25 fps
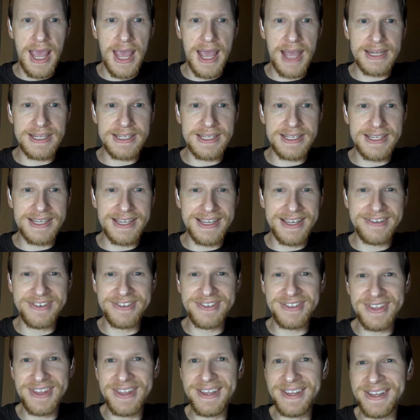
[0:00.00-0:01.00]
And
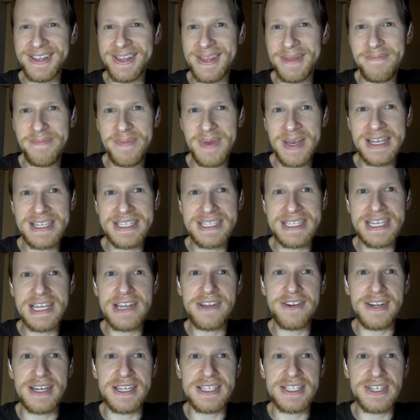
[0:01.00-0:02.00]
here's the big
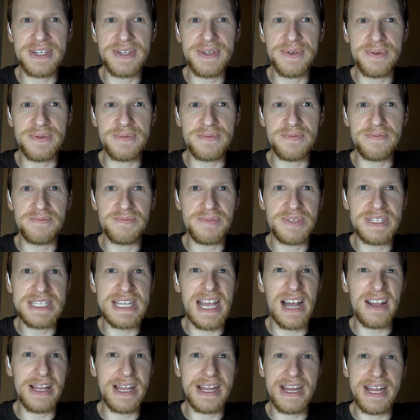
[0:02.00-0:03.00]
secret to
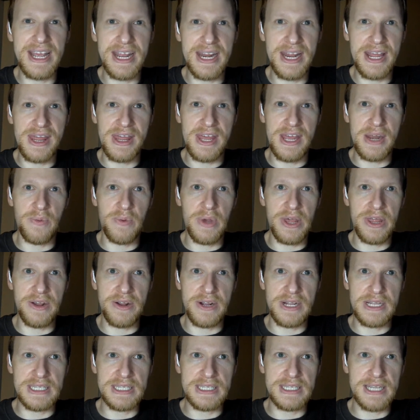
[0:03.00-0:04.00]
selling anything,
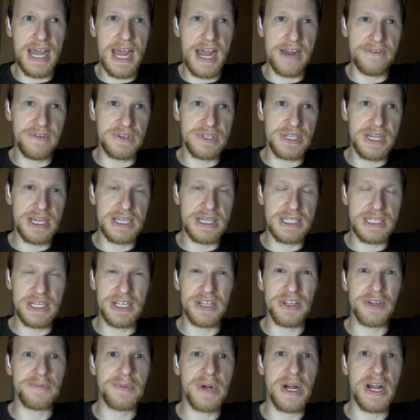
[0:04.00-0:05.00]
whether it's
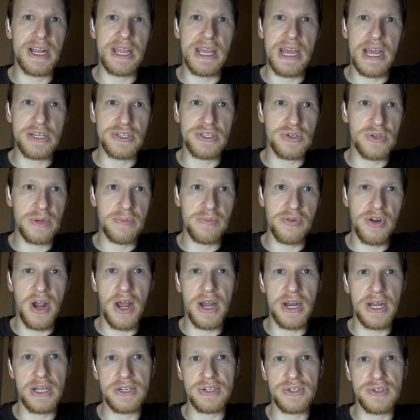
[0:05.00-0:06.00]
advertising in your podcast or a
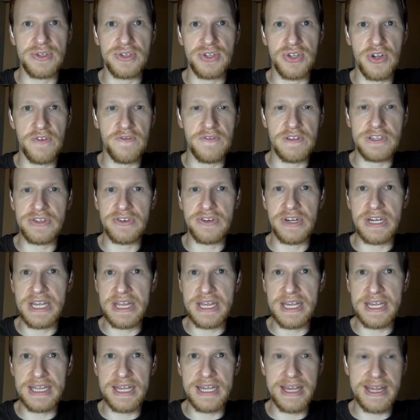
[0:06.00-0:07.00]
product or service or
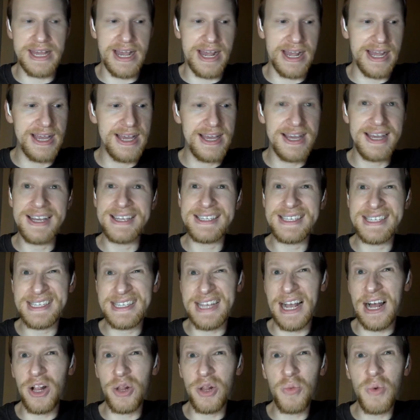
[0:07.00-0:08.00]
anything like that.
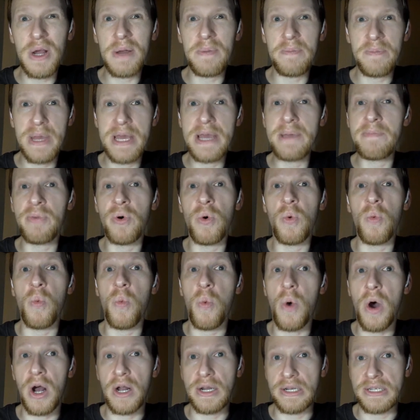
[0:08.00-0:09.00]
Sell what
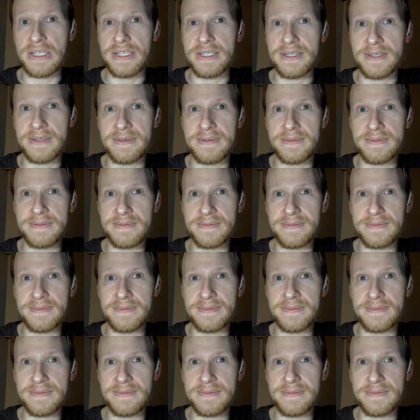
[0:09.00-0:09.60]
people want.